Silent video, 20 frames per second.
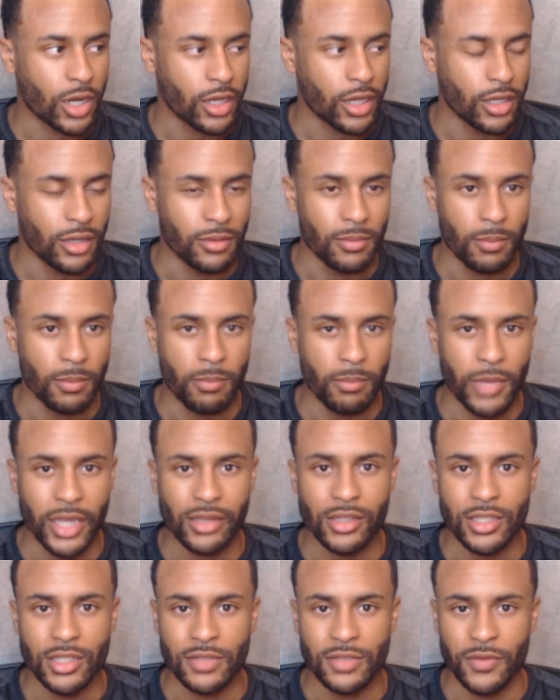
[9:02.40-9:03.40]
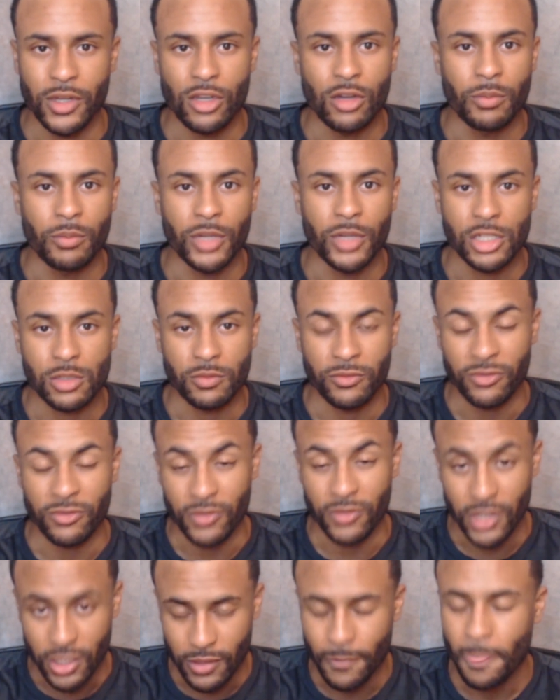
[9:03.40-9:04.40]
and make these video much
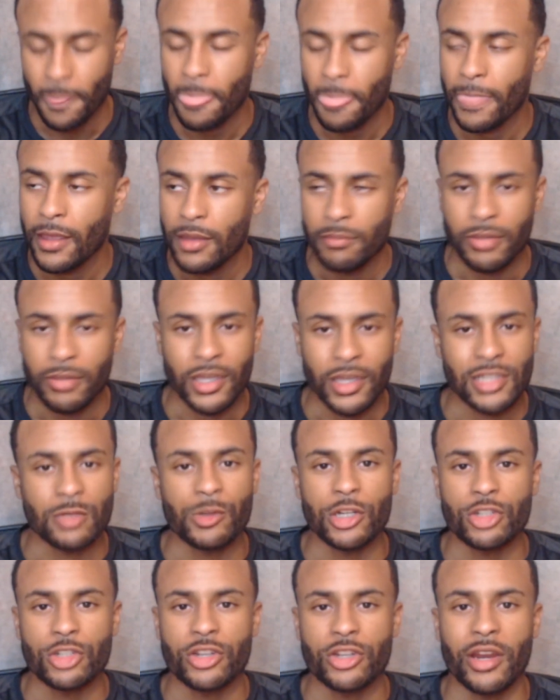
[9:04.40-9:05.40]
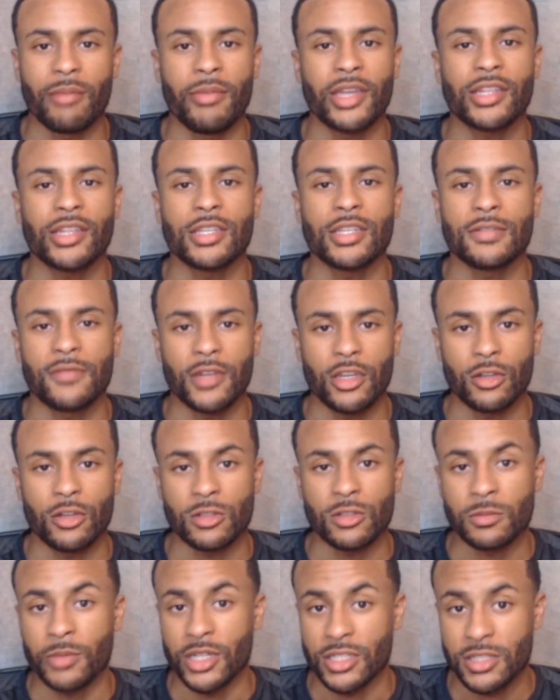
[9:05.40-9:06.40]
vid- because I want to try and make these
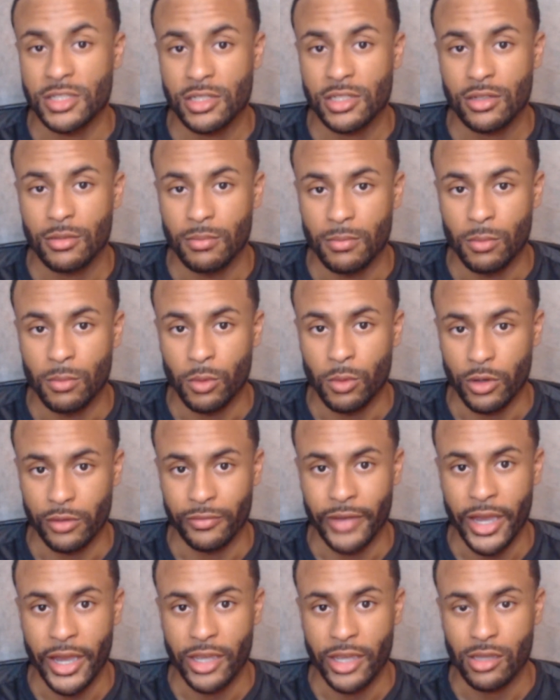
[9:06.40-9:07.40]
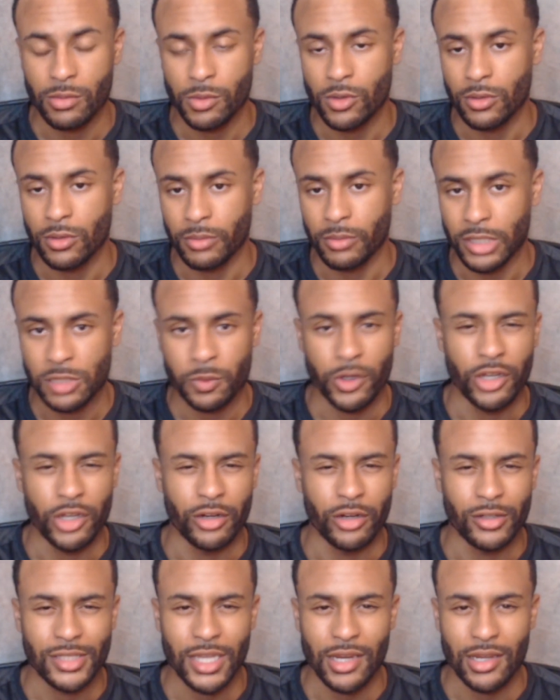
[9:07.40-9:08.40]
videos much more valuable and much more
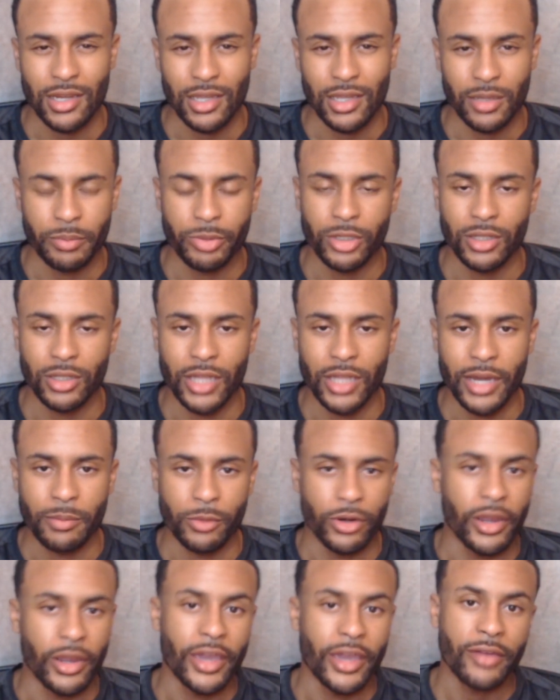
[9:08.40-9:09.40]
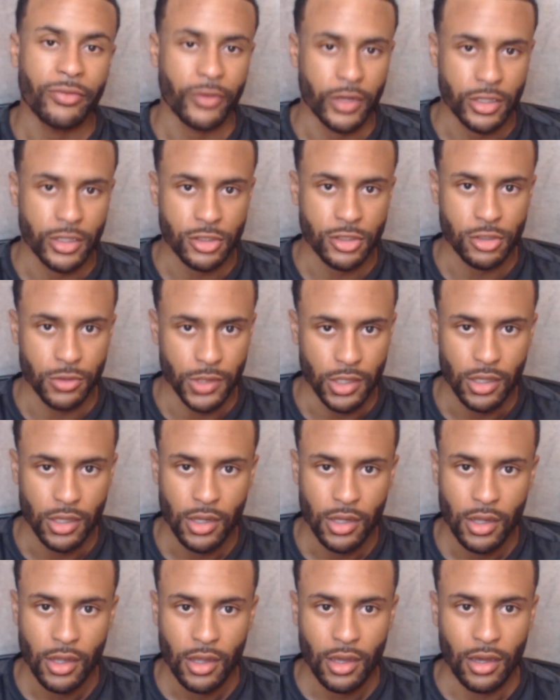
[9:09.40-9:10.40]
entertaining and put a lot more effort into it.
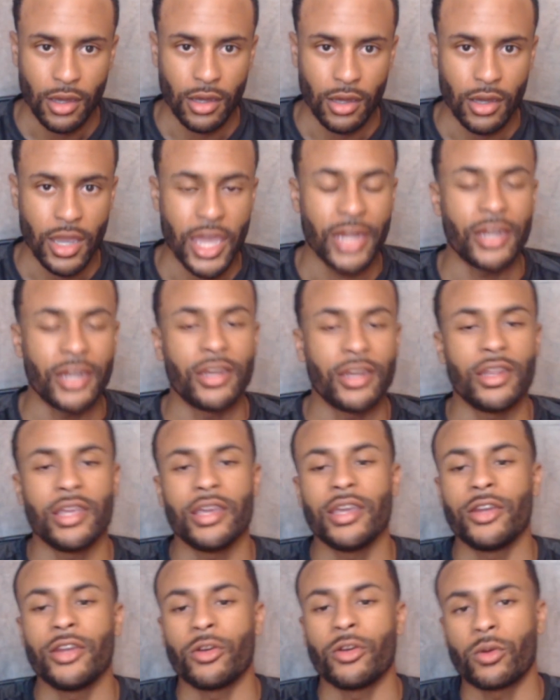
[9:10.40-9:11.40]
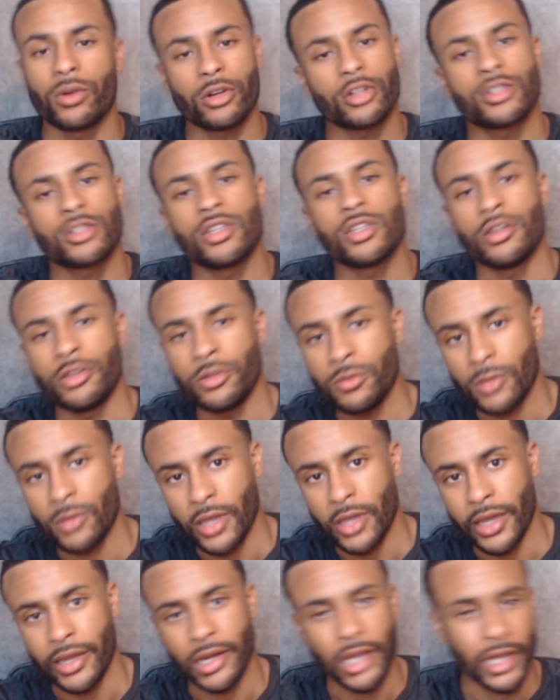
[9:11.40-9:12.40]
Uh, and in order to do
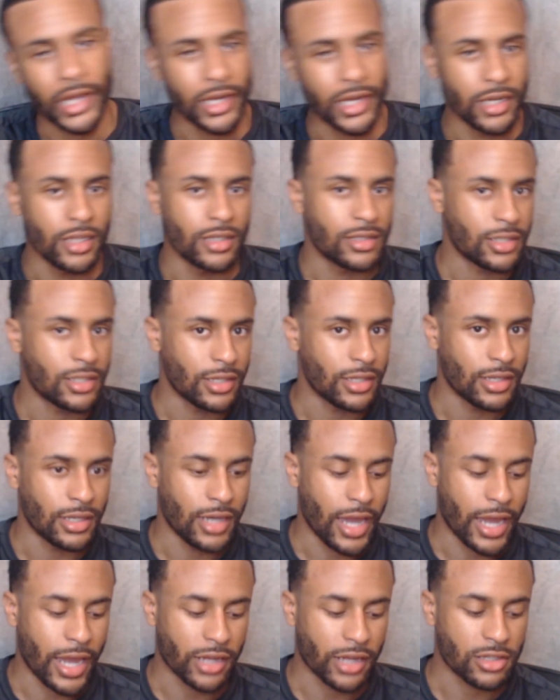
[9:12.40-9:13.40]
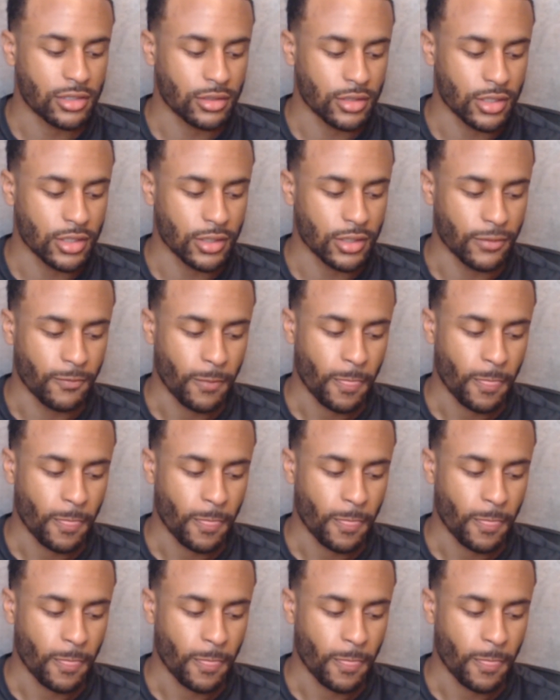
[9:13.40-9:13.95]
that, I need to actually